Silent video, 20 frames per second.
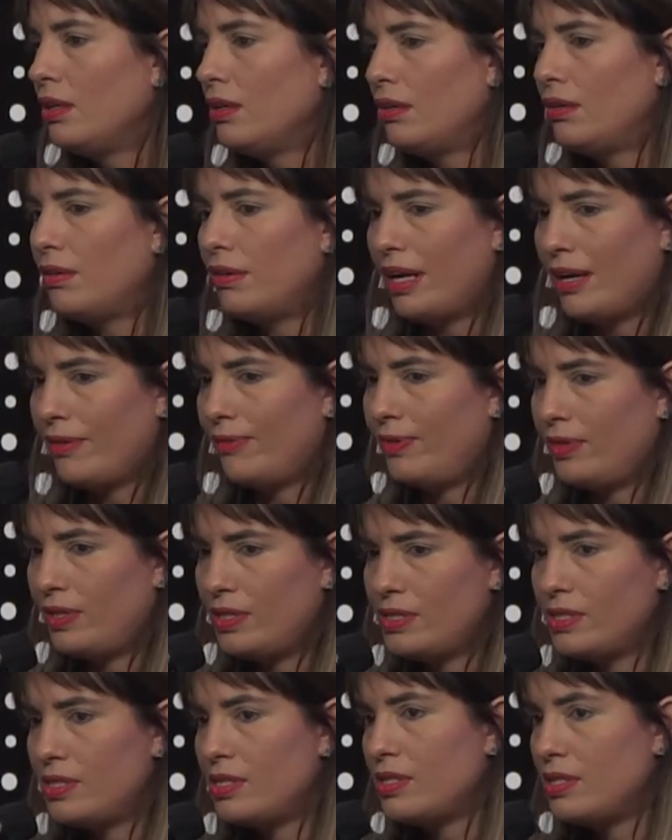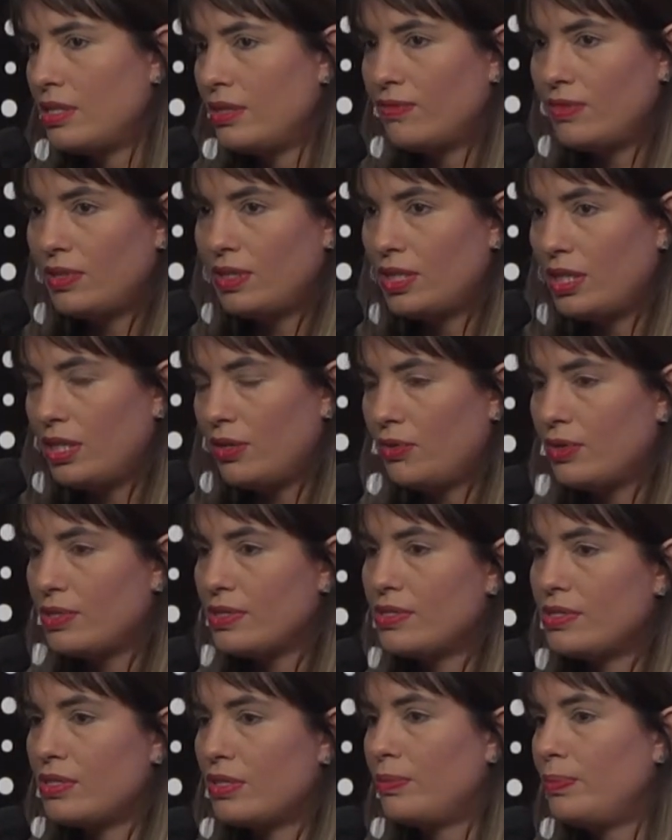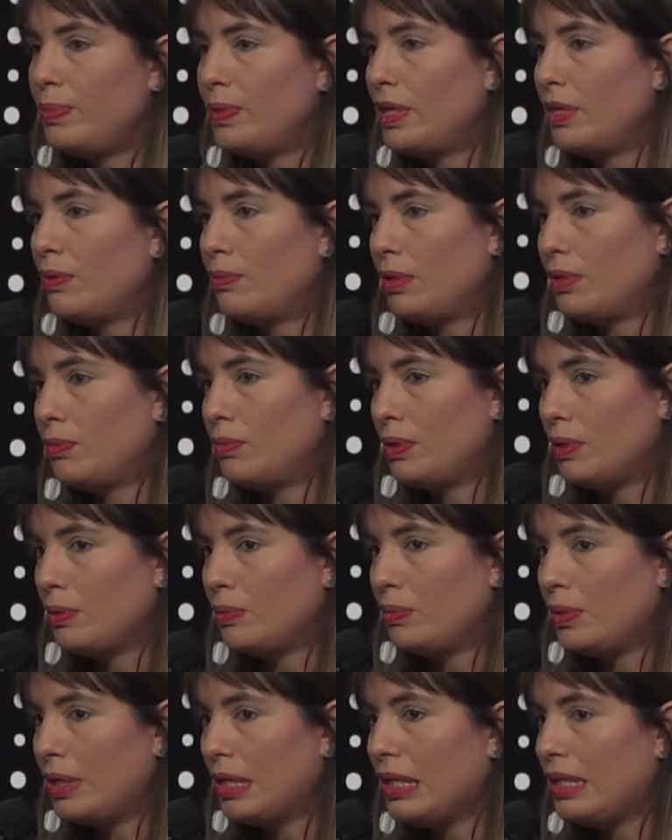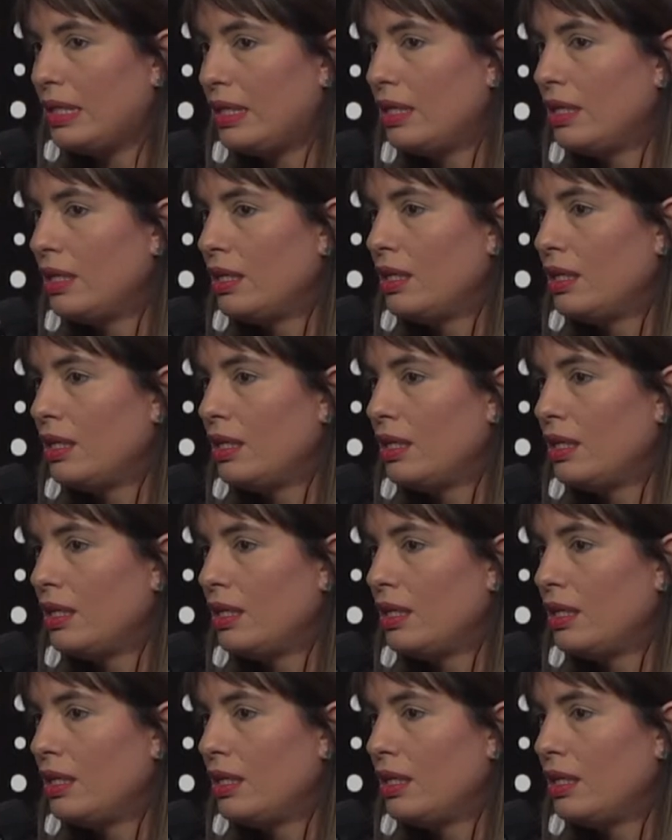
references even here in Serbia where we really